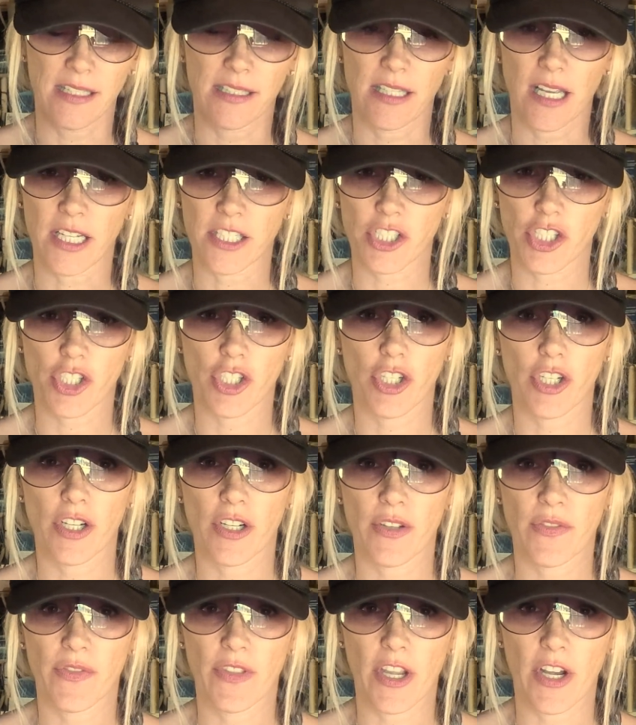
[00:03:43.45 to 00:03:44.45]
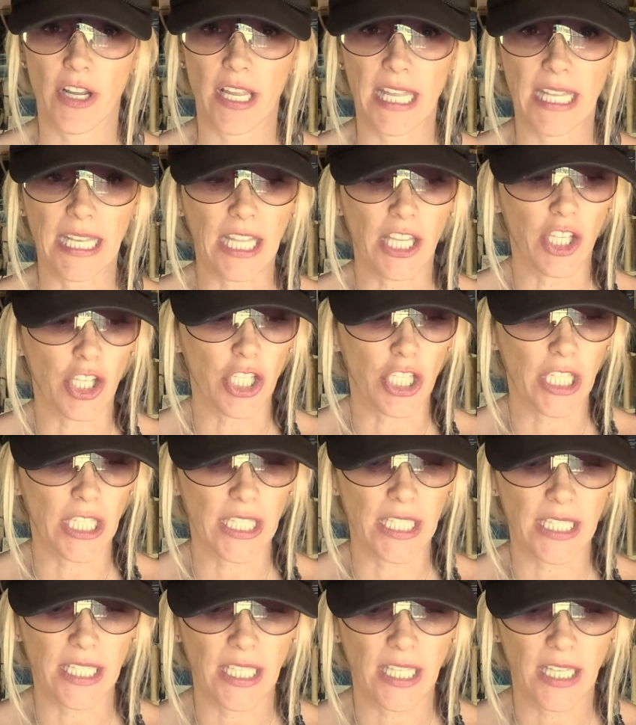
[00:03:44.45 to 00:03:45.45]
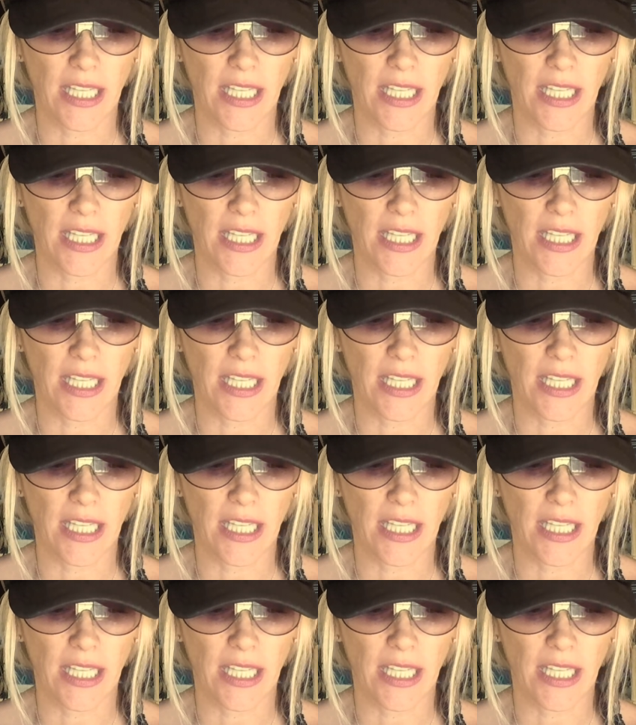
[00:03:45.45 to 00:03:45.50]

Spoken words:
Not sure if they're any good.